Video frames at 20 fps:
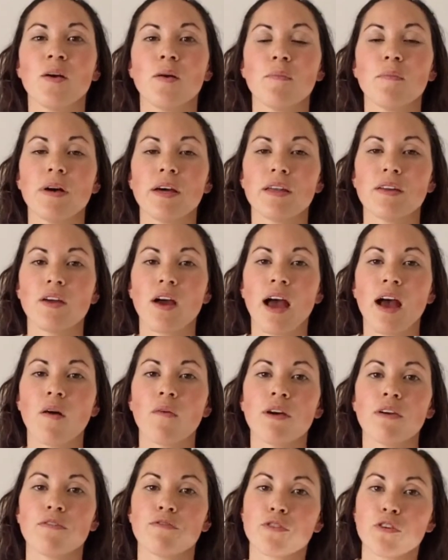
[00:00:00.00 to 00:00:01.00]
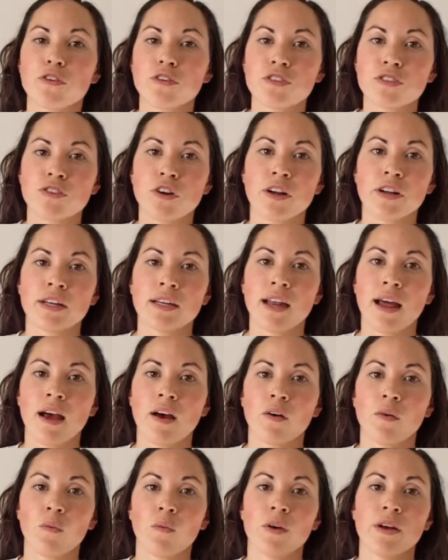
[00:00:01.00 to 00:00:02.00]
But how I first started
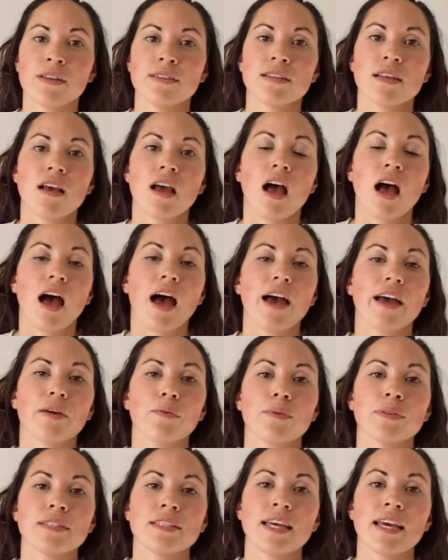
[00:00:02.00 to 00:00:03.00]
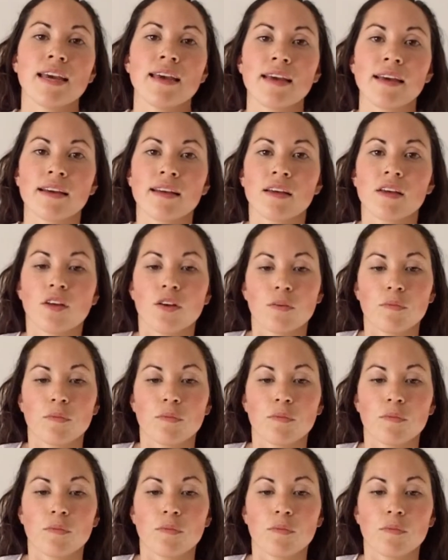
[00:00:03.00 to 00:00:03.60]
out was I would take